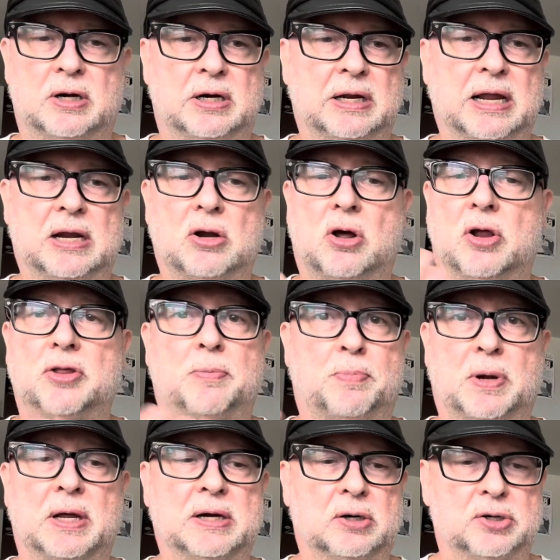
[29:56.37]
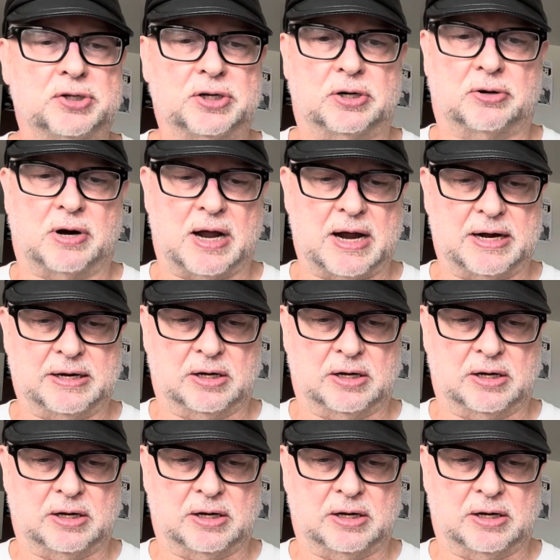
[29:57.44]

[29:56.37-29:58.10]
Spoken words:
and all the players that are on